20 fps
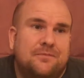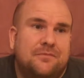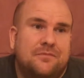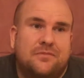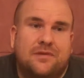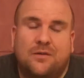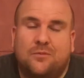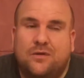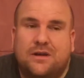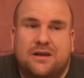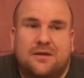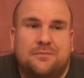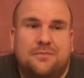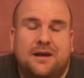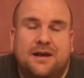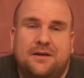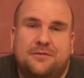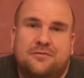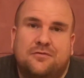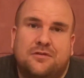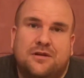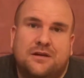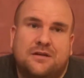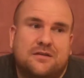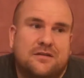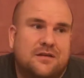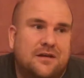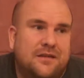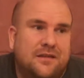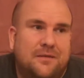then we can pay for it
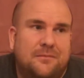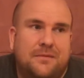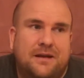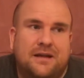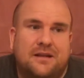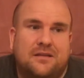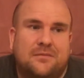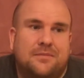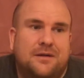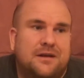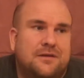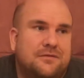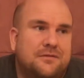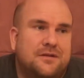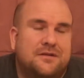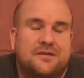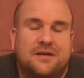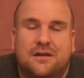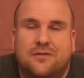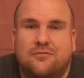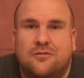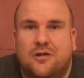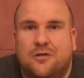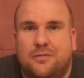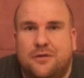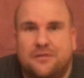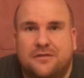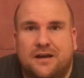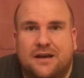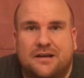and then make the benefits out of
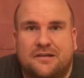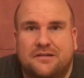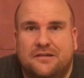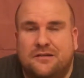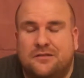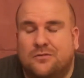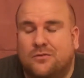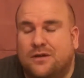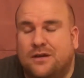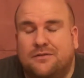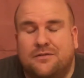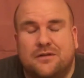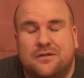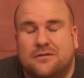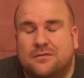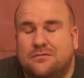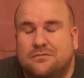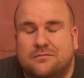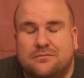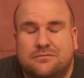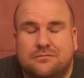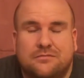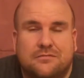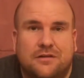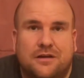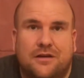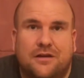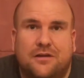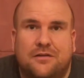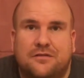robo-taxis or whatever
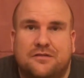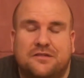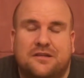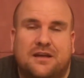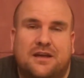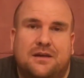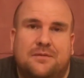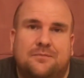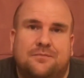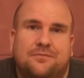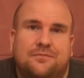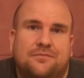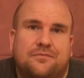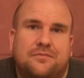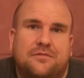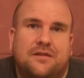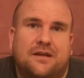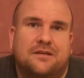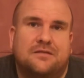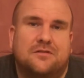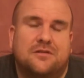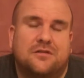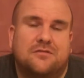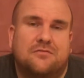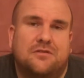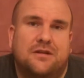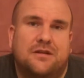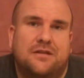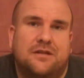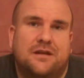scheme Tesla's
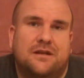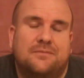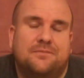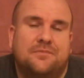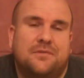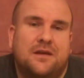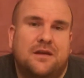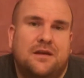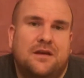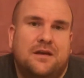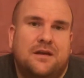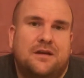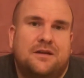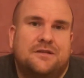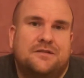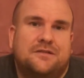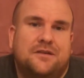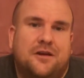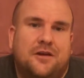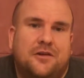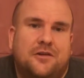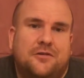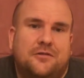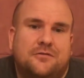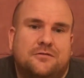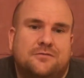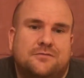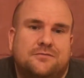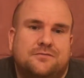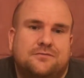running then. So
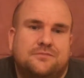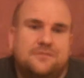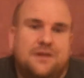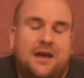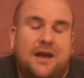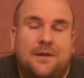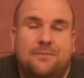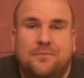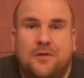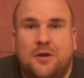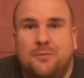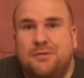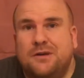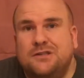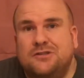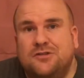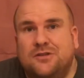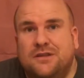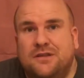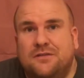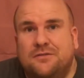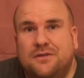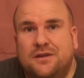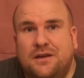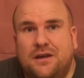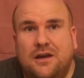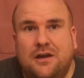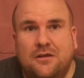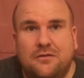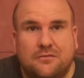yeah, hope you enjoyed this
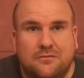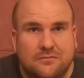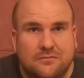video.